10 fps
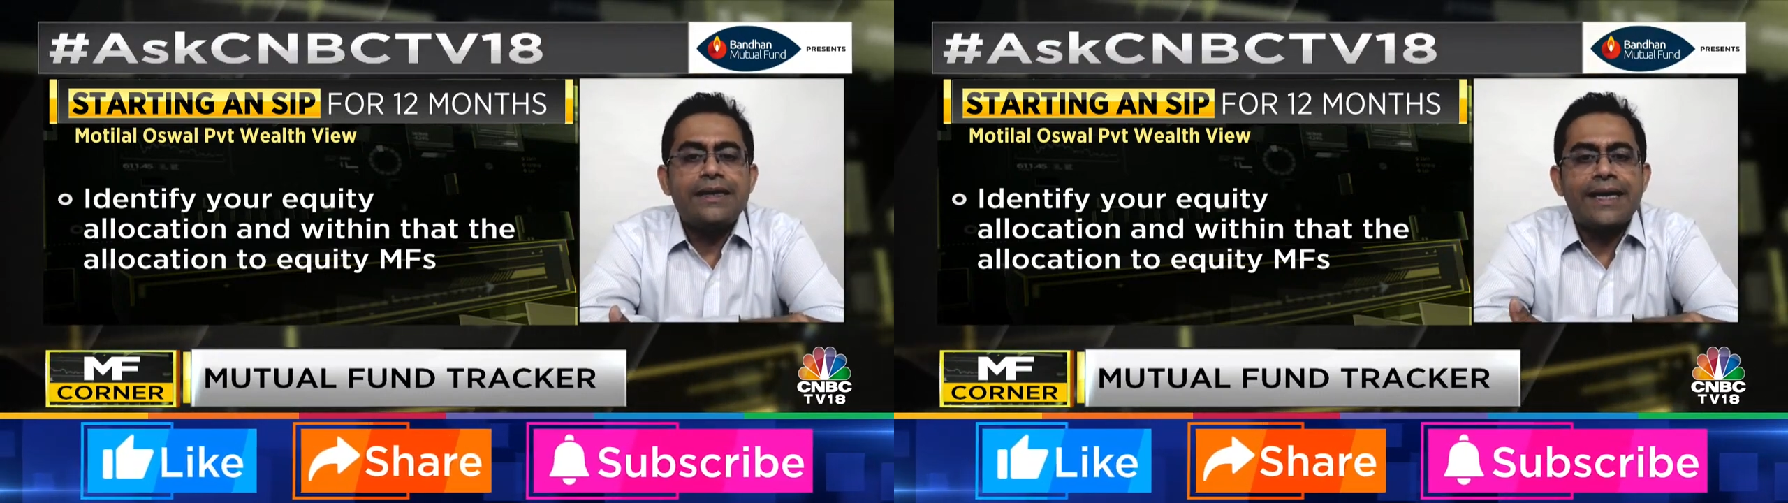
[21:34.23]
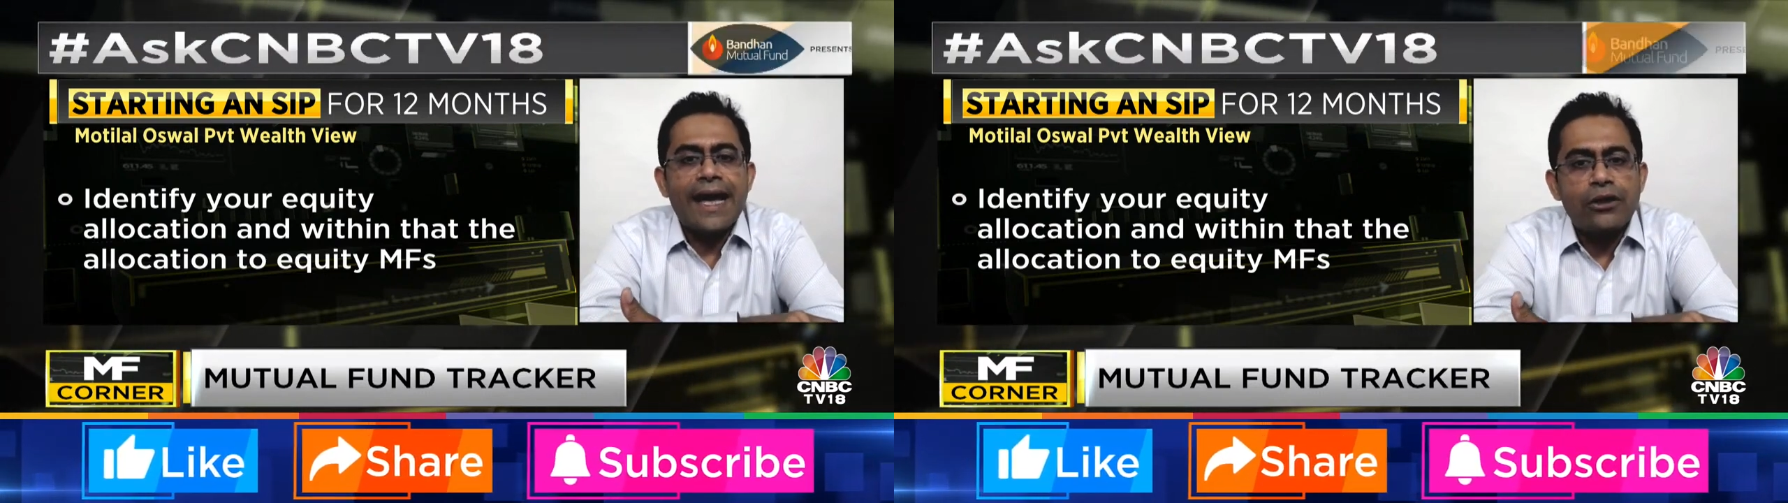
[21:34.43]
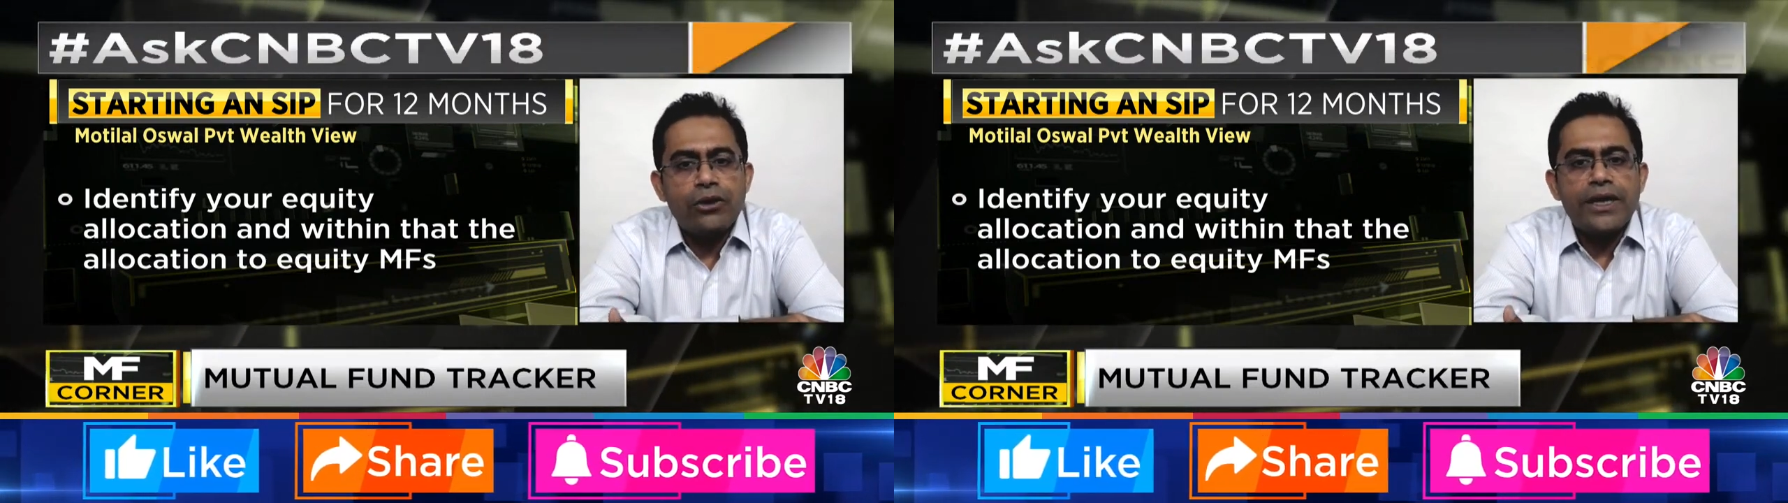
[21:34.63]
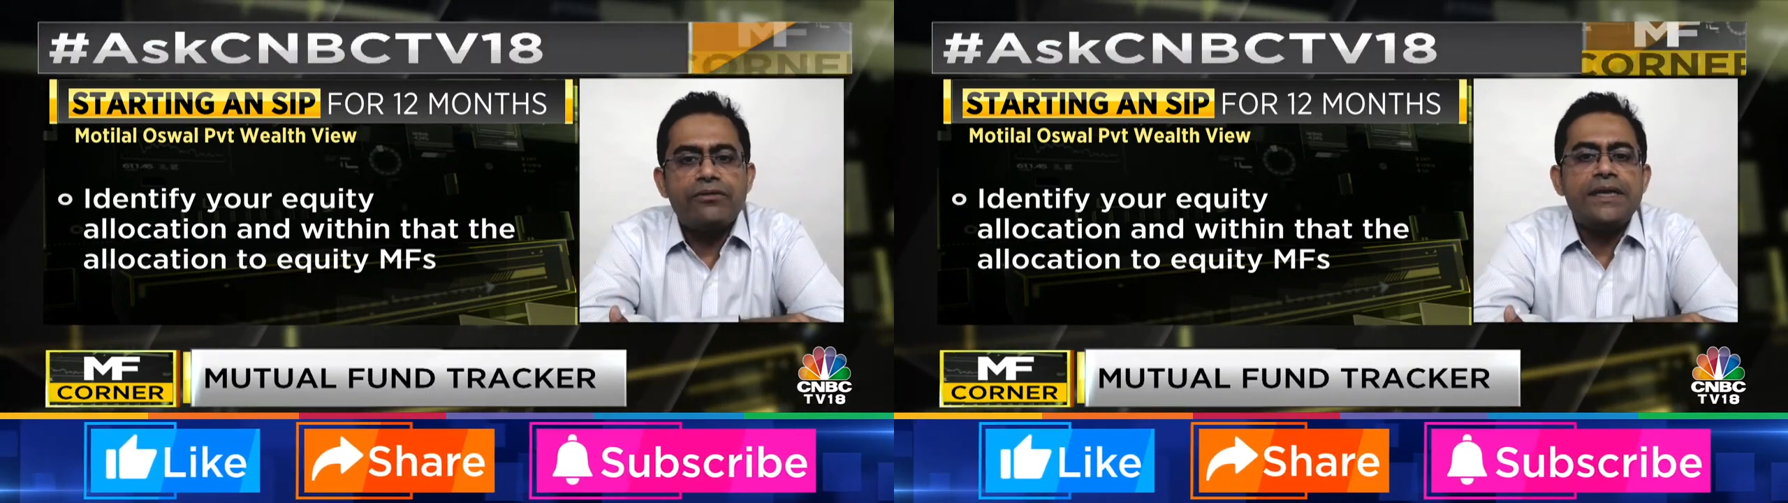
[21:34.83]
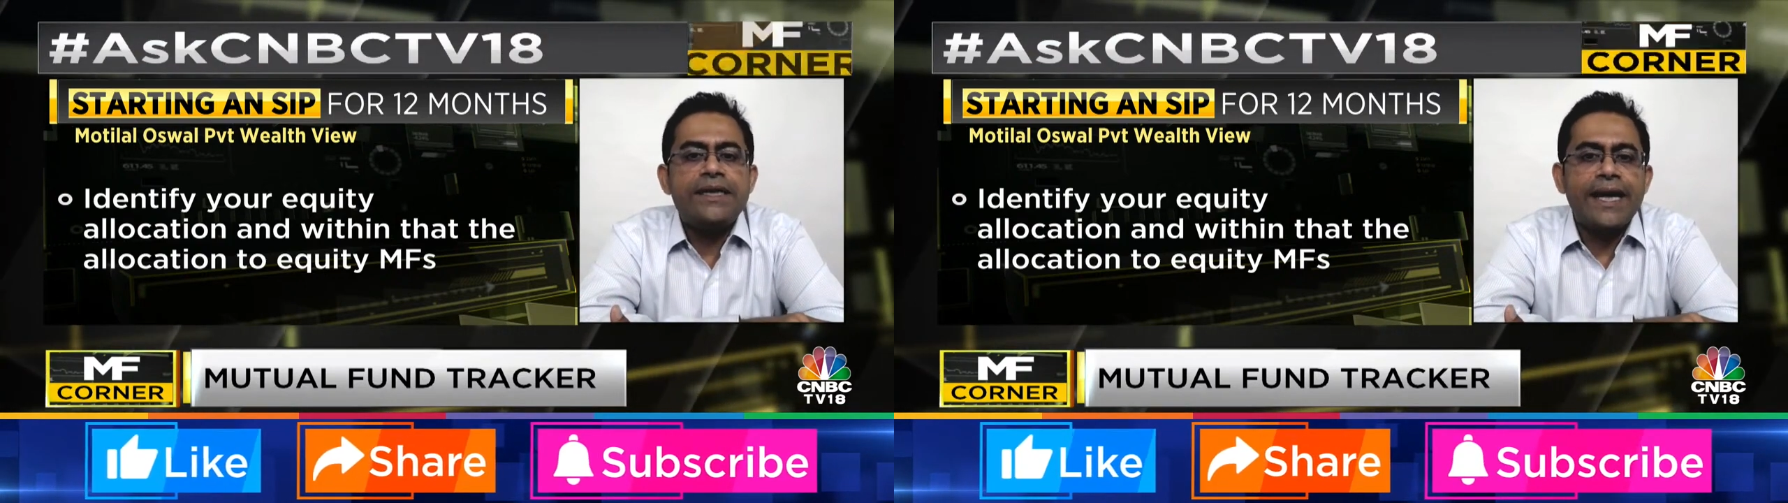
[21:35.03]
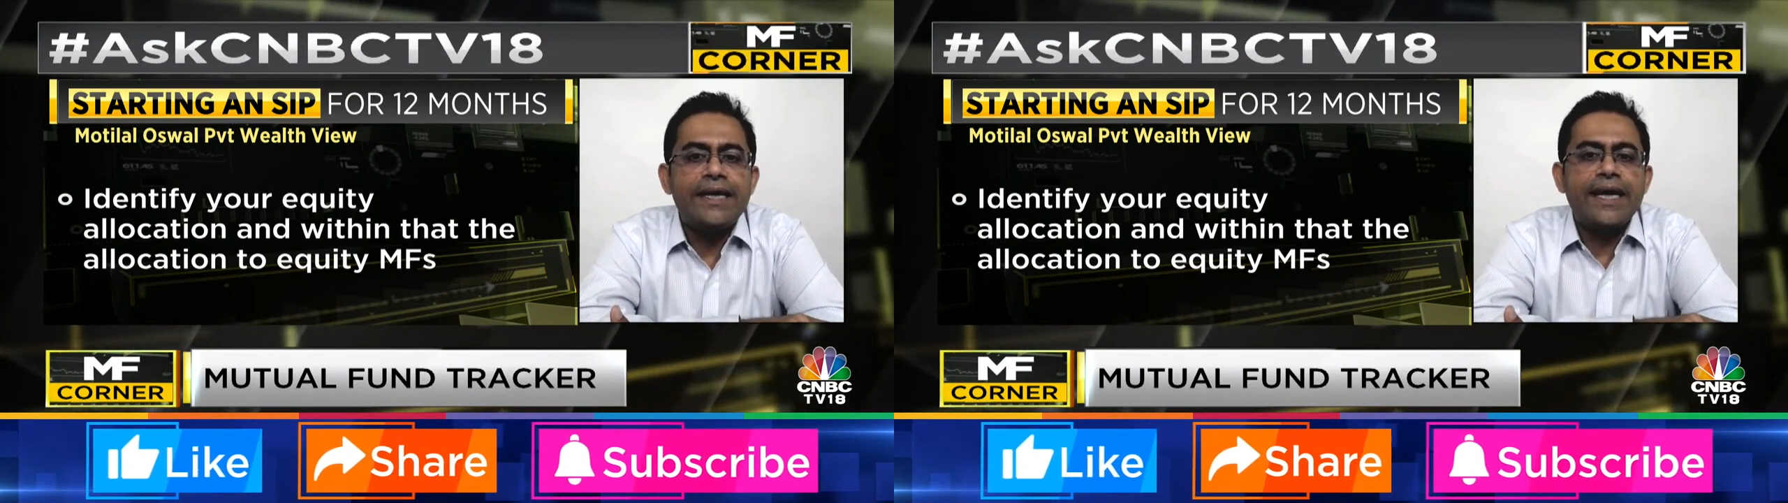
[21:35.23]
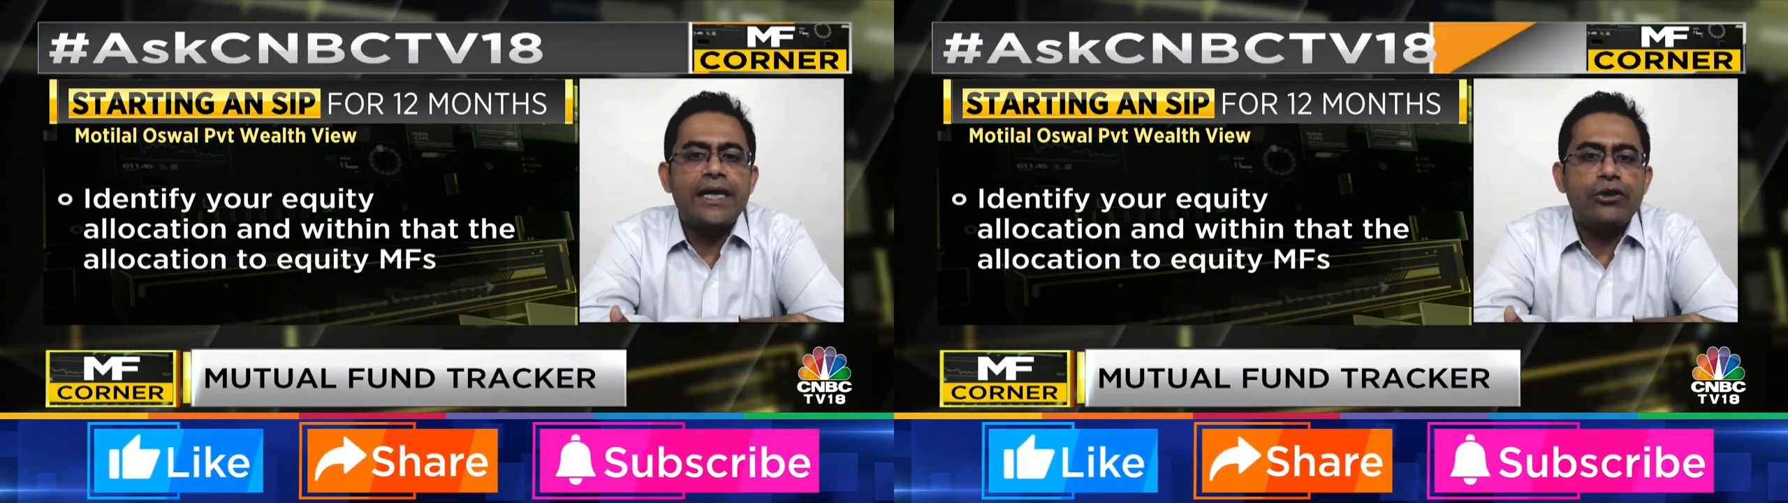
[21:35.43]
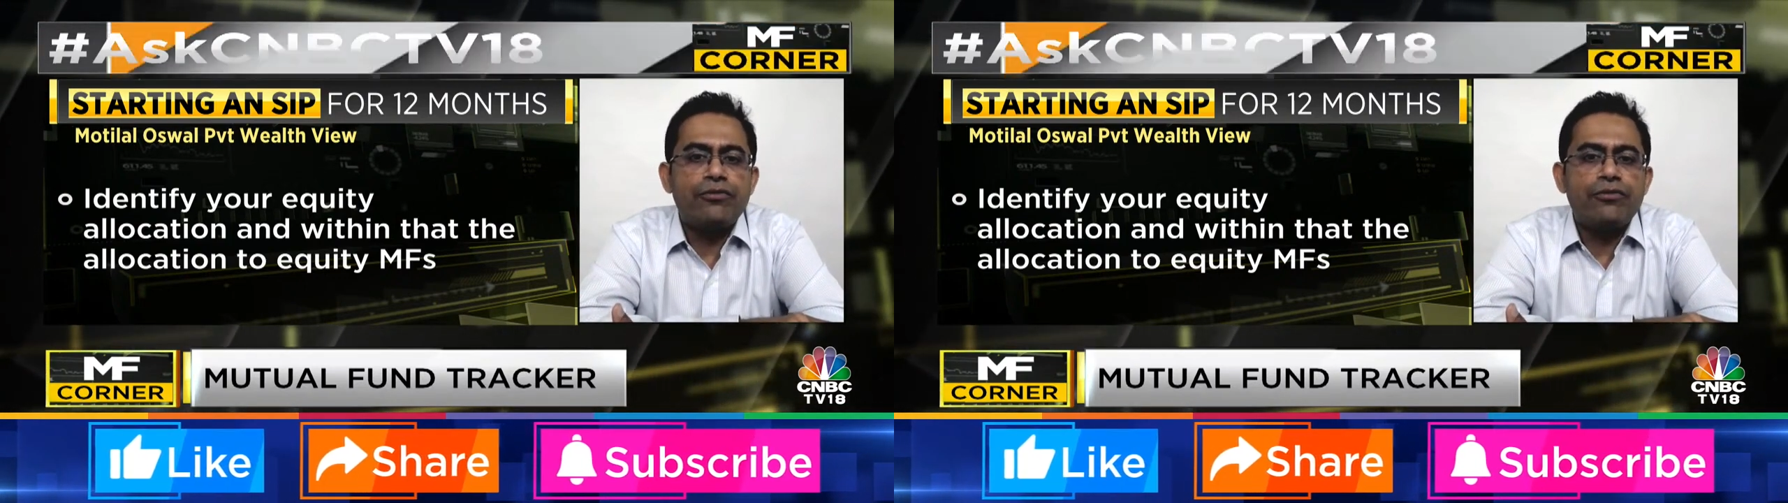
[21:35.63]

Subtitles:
The calculator will then tell you,